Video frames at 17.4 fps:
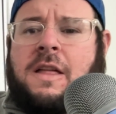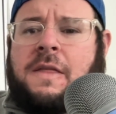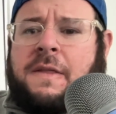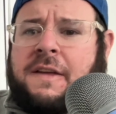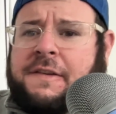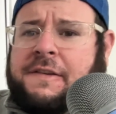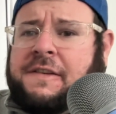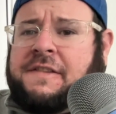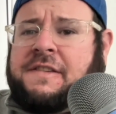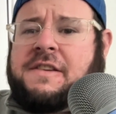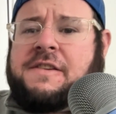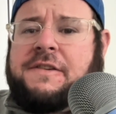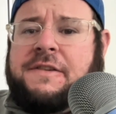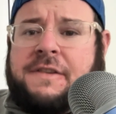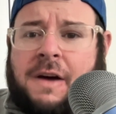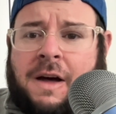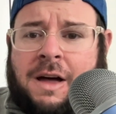This is a
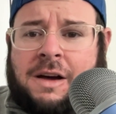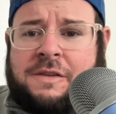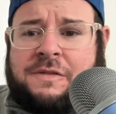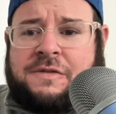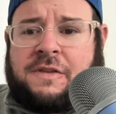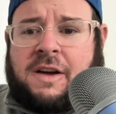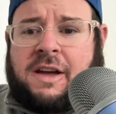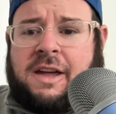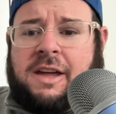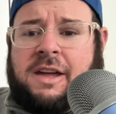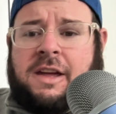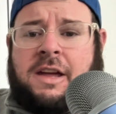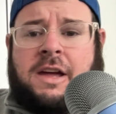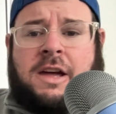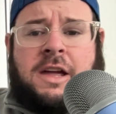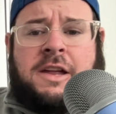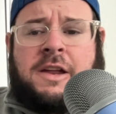dogfight.
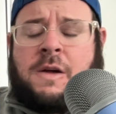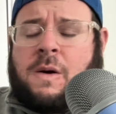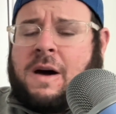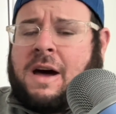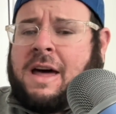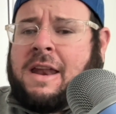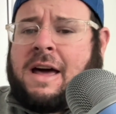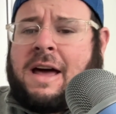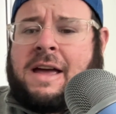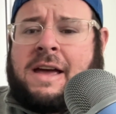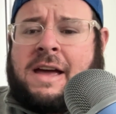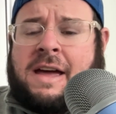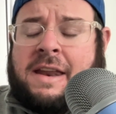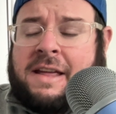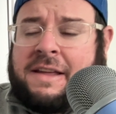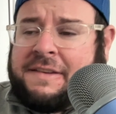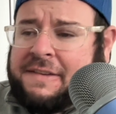And
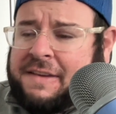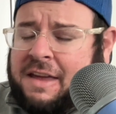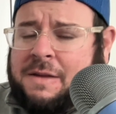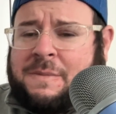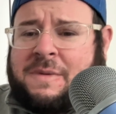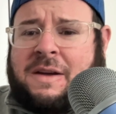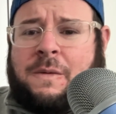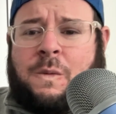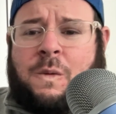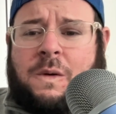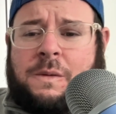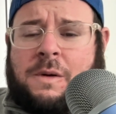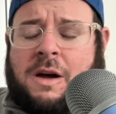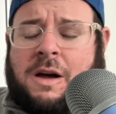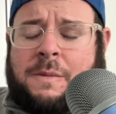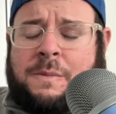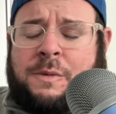I said in my
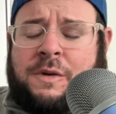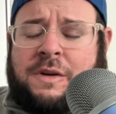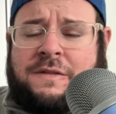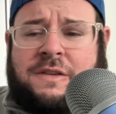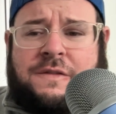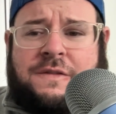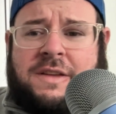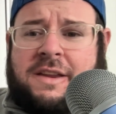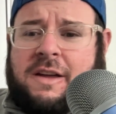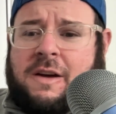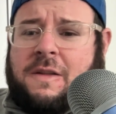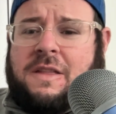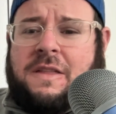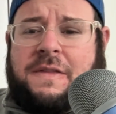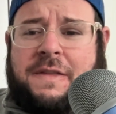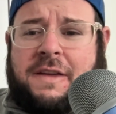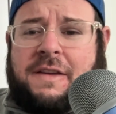preview video
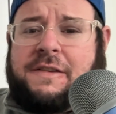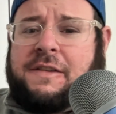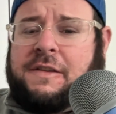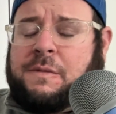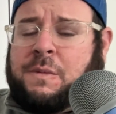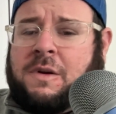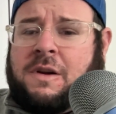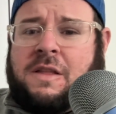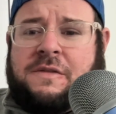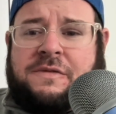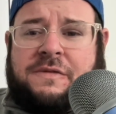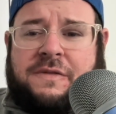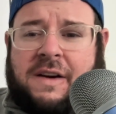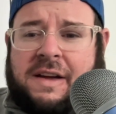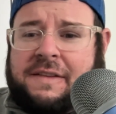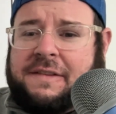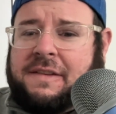that this is one of the
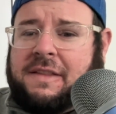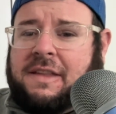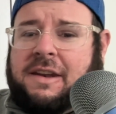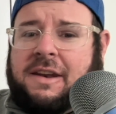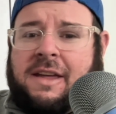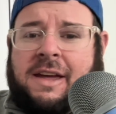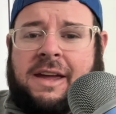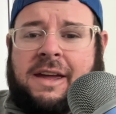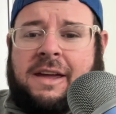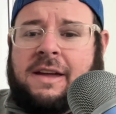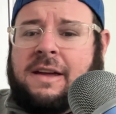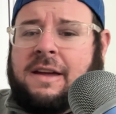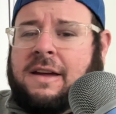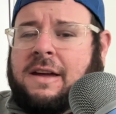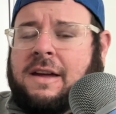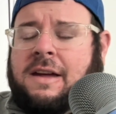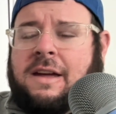fights of the night.
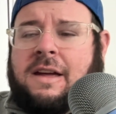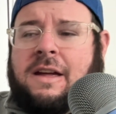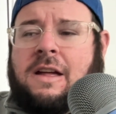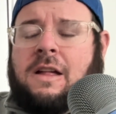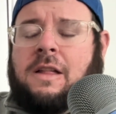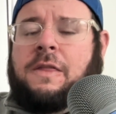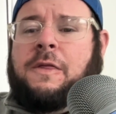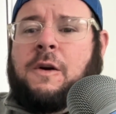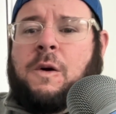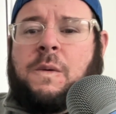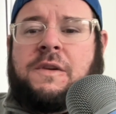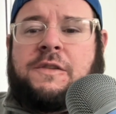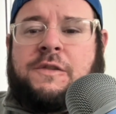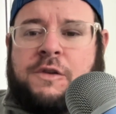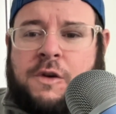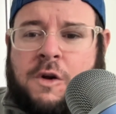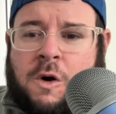There
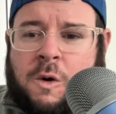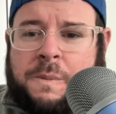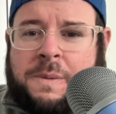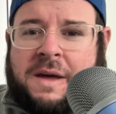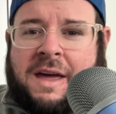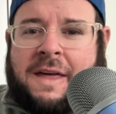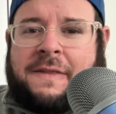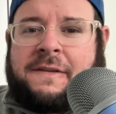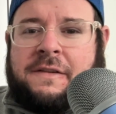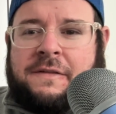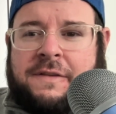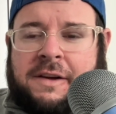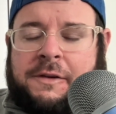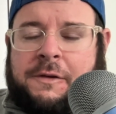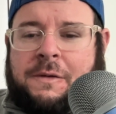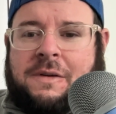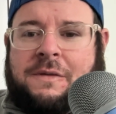was no path to
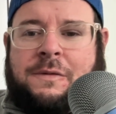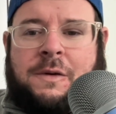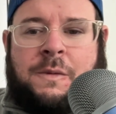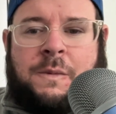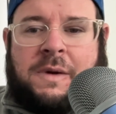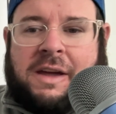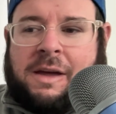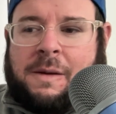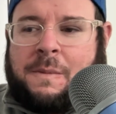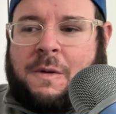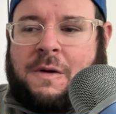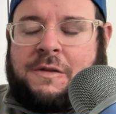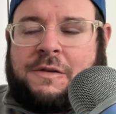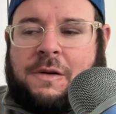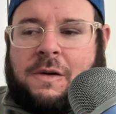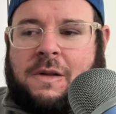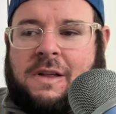victory for Enrique
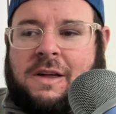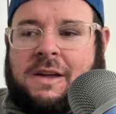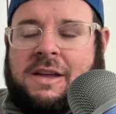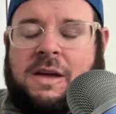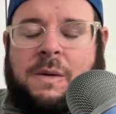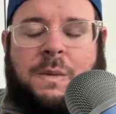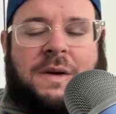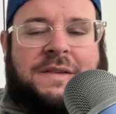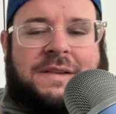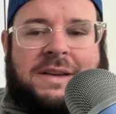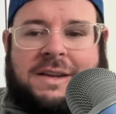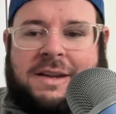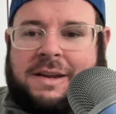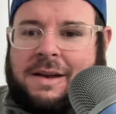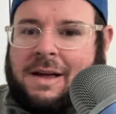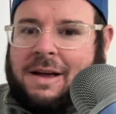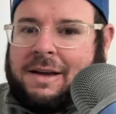Barzola. He wasn't going
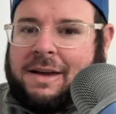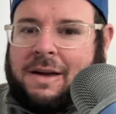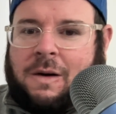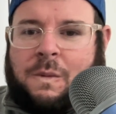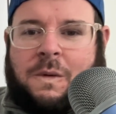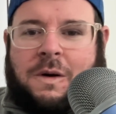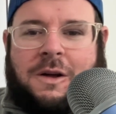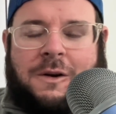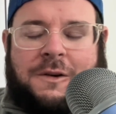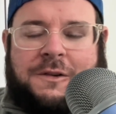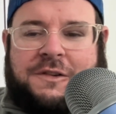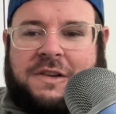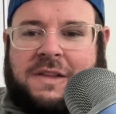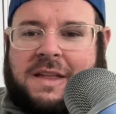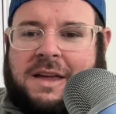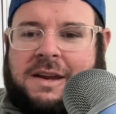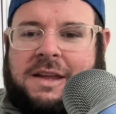to knock out Juan
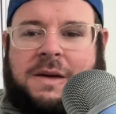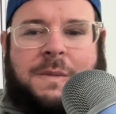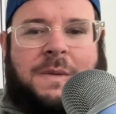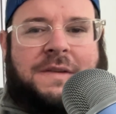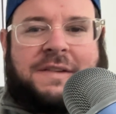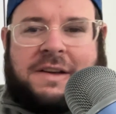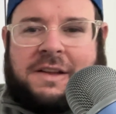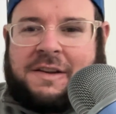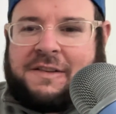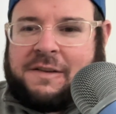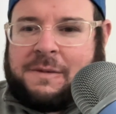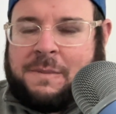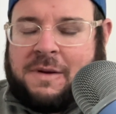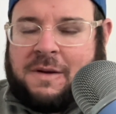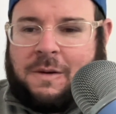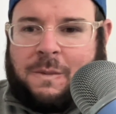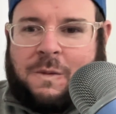Archuleta. He wasn't going to
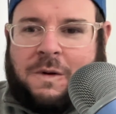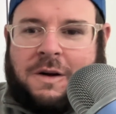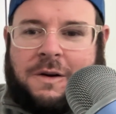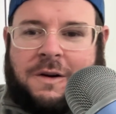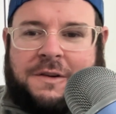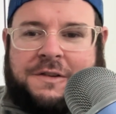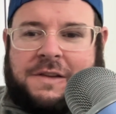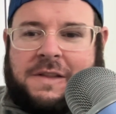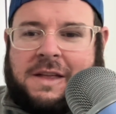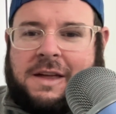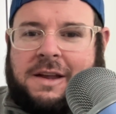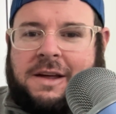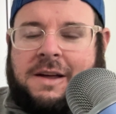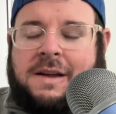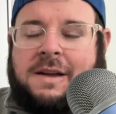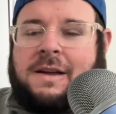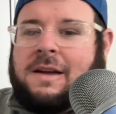submit Juan
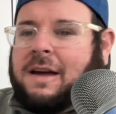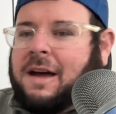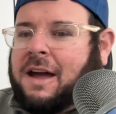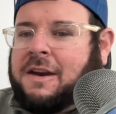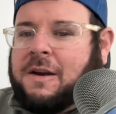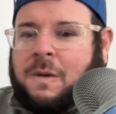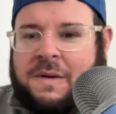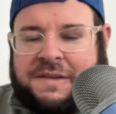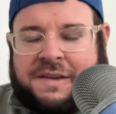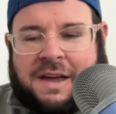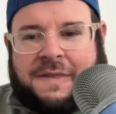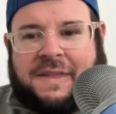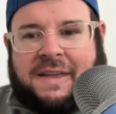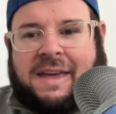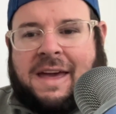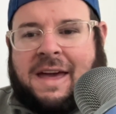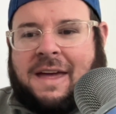Archuleta. I know he's got
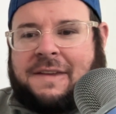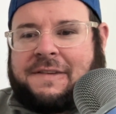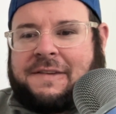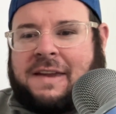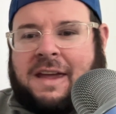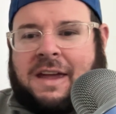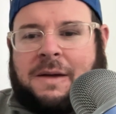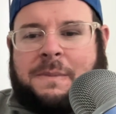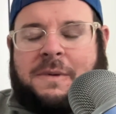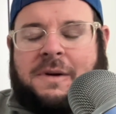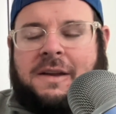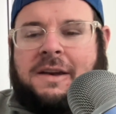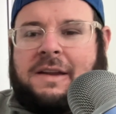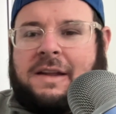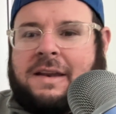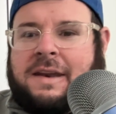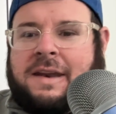the gas tank,
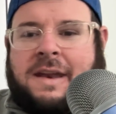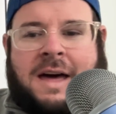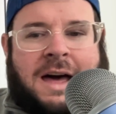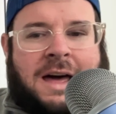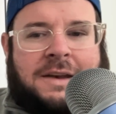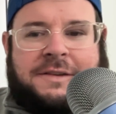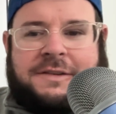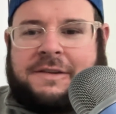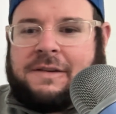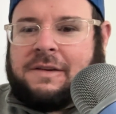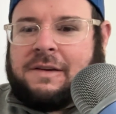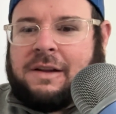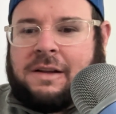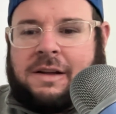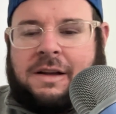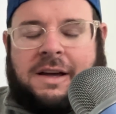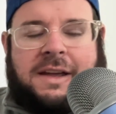but not
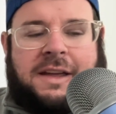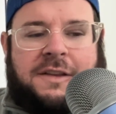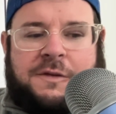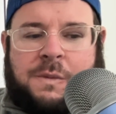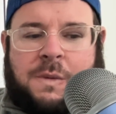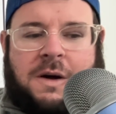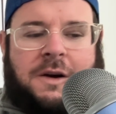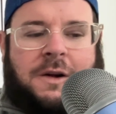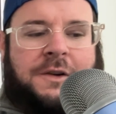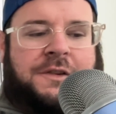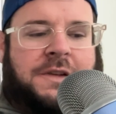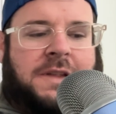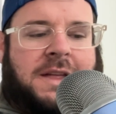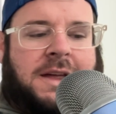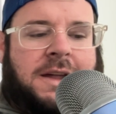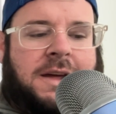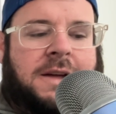against Juan
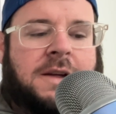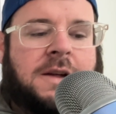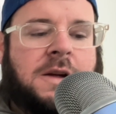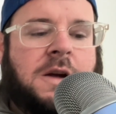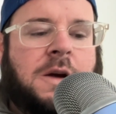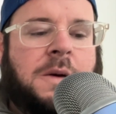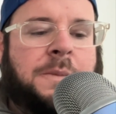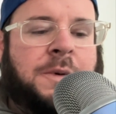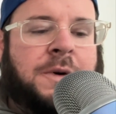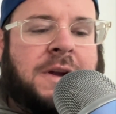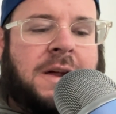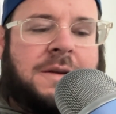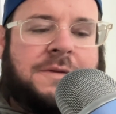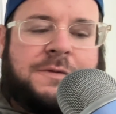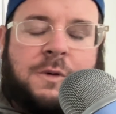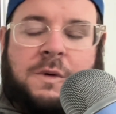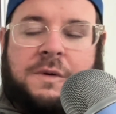Archuleta. Put
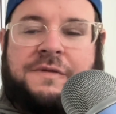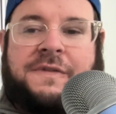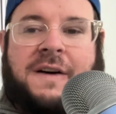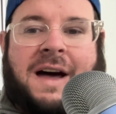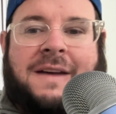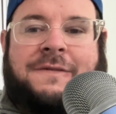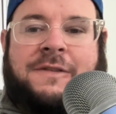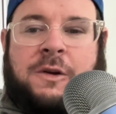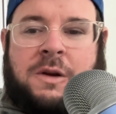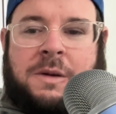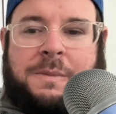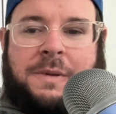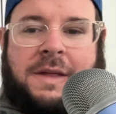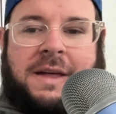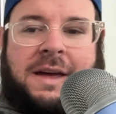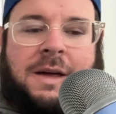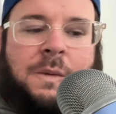out a full 5-unit
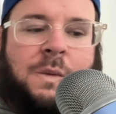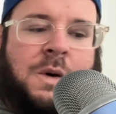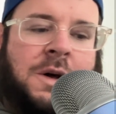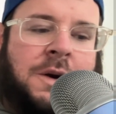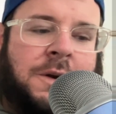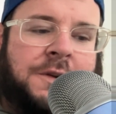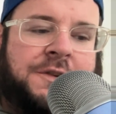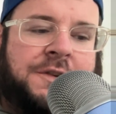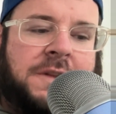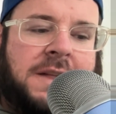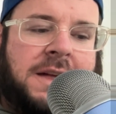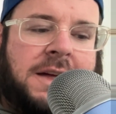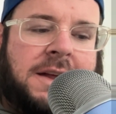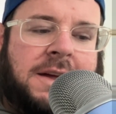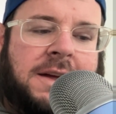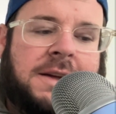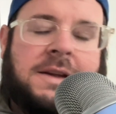play on Juan
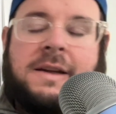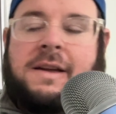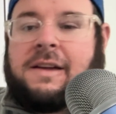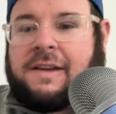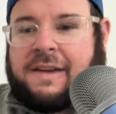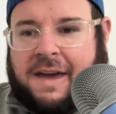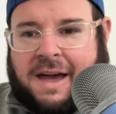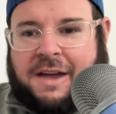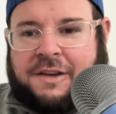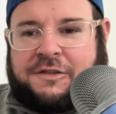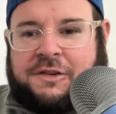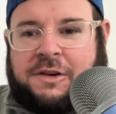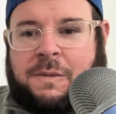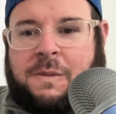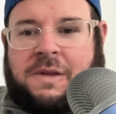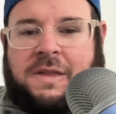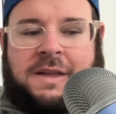Archuleta. Cashed
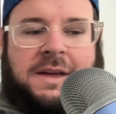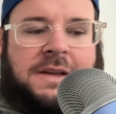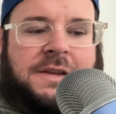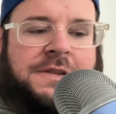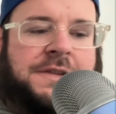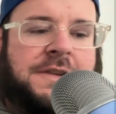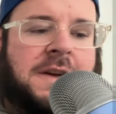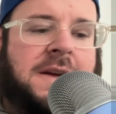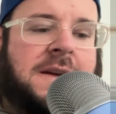it with ease.